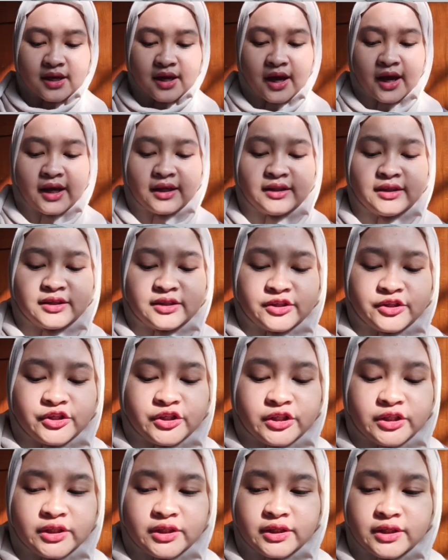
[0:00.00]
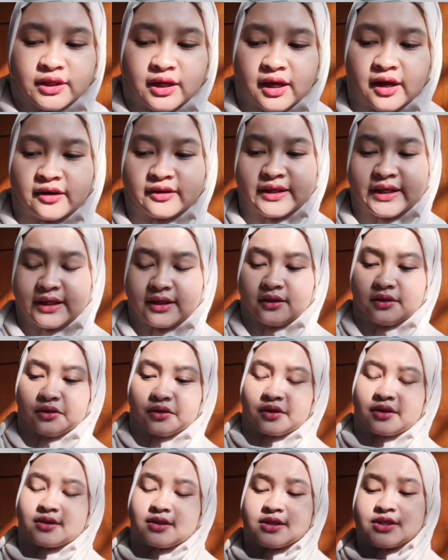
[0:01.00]
And the third article,
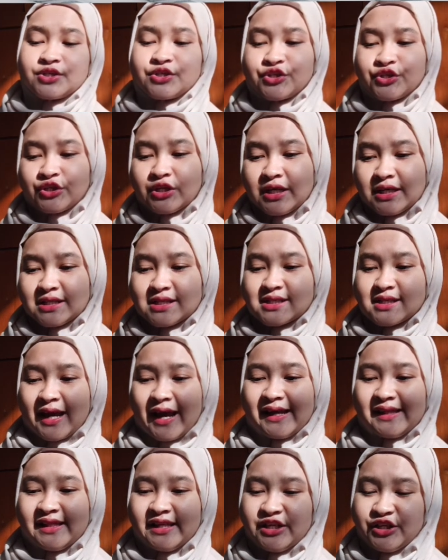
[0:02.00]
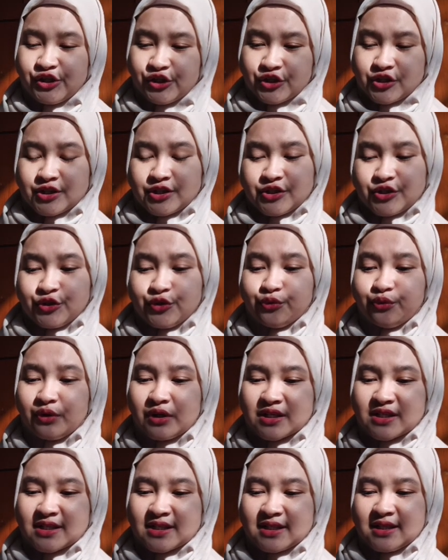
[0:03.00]
Students' Attitudes
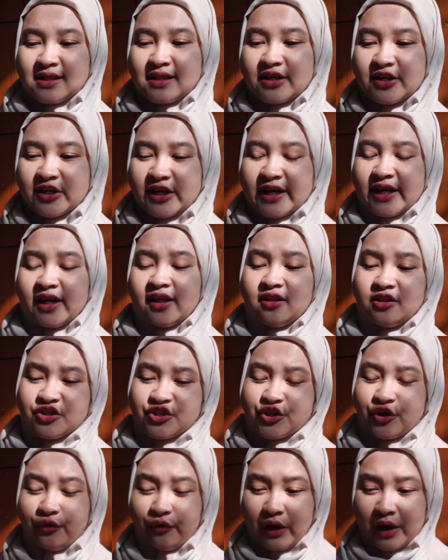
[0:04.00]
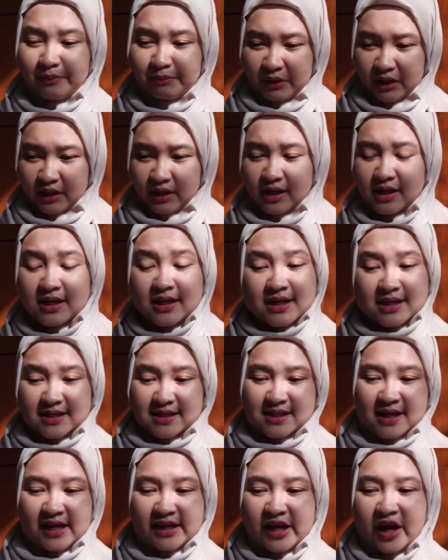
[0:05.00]
Towards Learning English Grammar, a
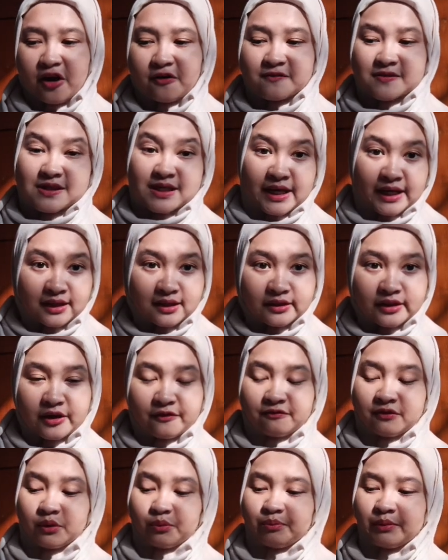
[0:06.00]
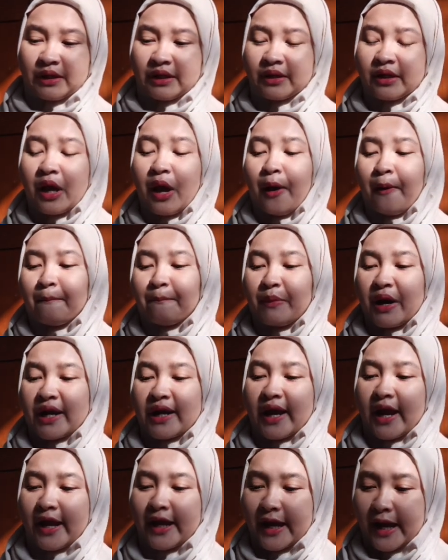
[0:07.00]
study of skill development by
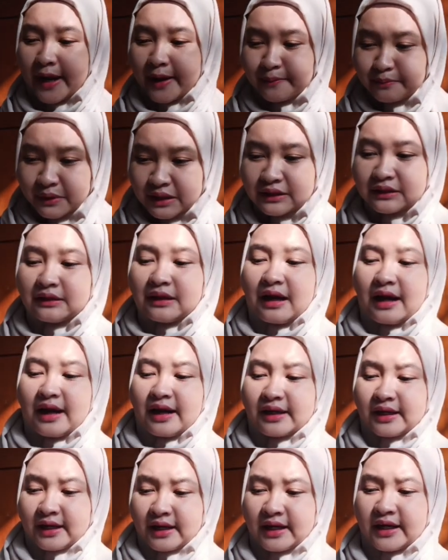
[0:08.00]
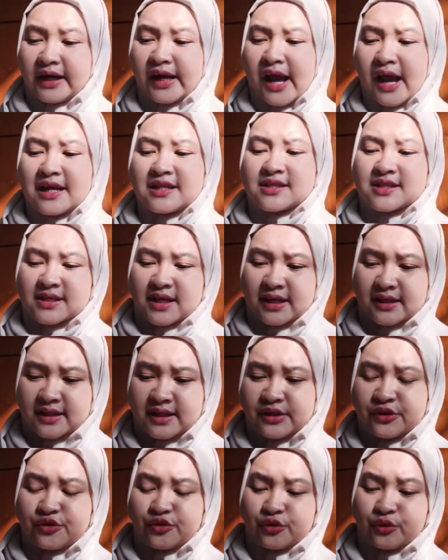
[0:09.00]
Emil Akai and
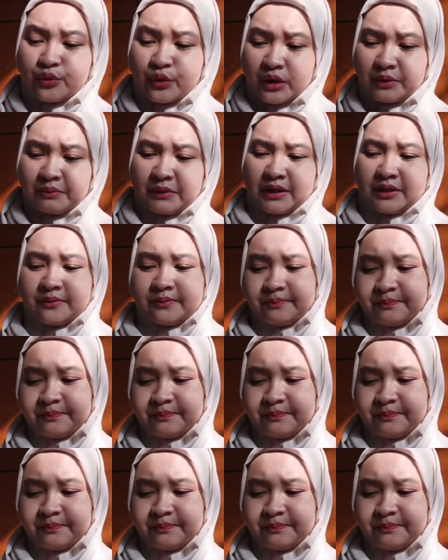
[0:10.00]
Satin Turaman.